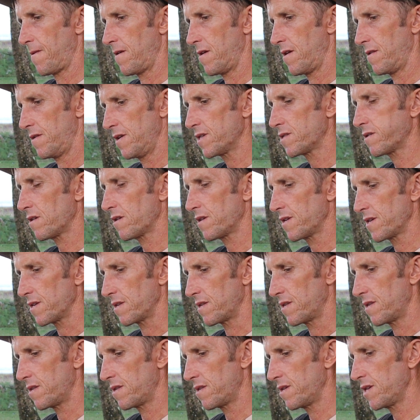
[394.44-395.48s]
And this, like I
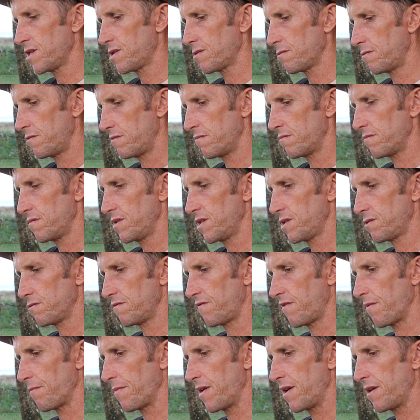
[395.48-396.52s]
said, this will
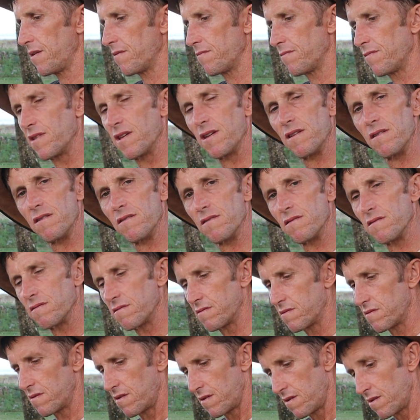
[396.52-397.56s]
ferment
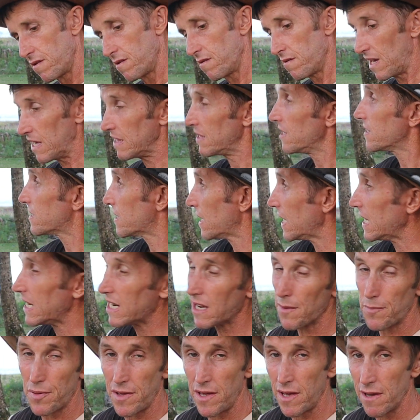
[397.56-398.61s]
in this heat
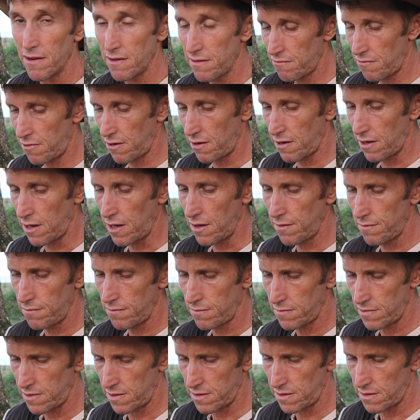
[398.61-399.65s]
up here where I am
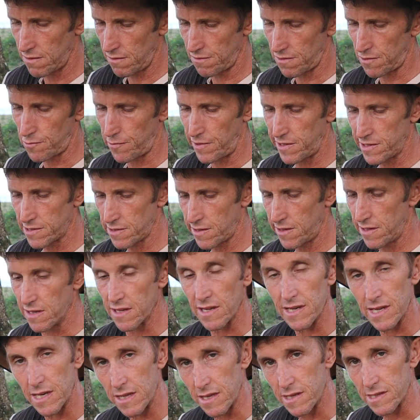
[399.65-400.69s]
in North Queensland,
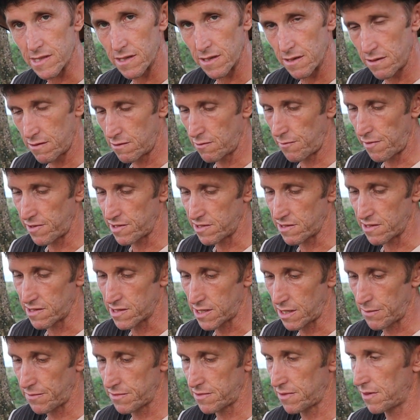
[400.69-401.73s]
almost in the
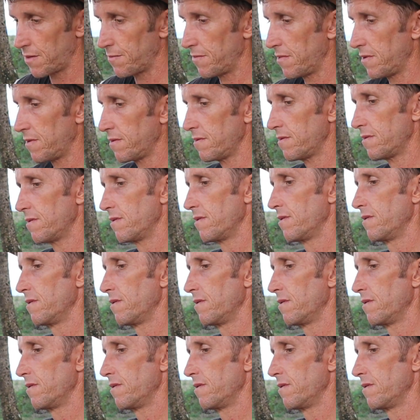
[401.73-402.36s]
summertime now.